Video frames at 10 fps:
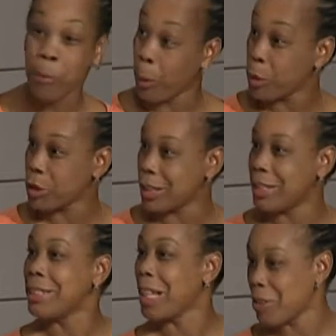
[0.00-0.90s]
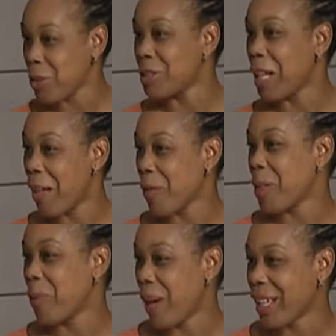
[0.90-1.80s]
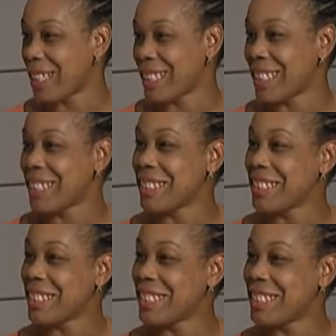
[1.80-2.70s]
person, not just a healthier yeah, pregnancy. That's